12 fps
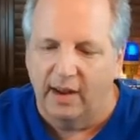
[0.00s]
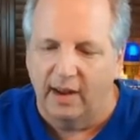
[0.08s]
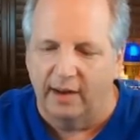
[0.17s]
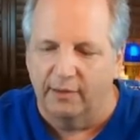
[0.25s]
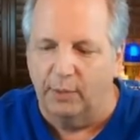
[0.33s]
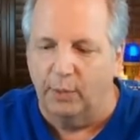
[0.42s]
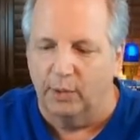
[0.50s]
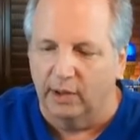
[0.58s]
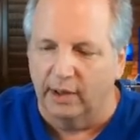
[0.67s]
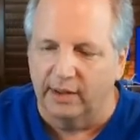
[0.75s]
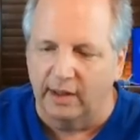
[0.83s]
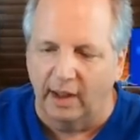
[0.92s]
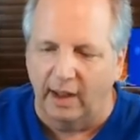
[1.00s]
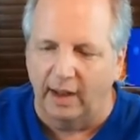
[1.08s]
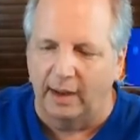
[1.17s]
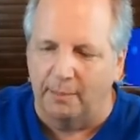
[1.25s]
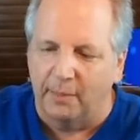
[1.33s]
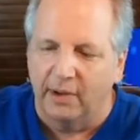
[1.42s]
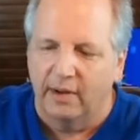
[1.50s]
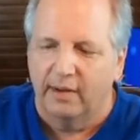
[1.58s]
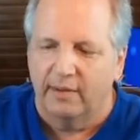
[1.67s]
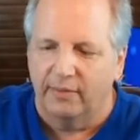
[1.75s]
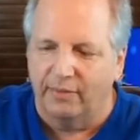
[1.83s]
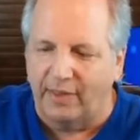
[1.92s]
And if we were to look at the AIM,
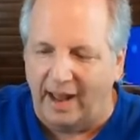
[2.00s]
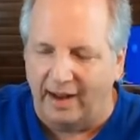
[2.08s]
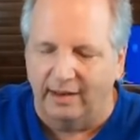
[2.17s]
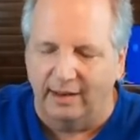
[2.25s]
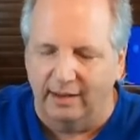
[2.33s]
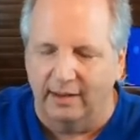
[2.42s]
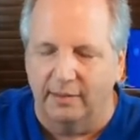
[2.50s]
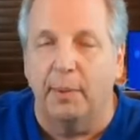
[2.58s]
that in the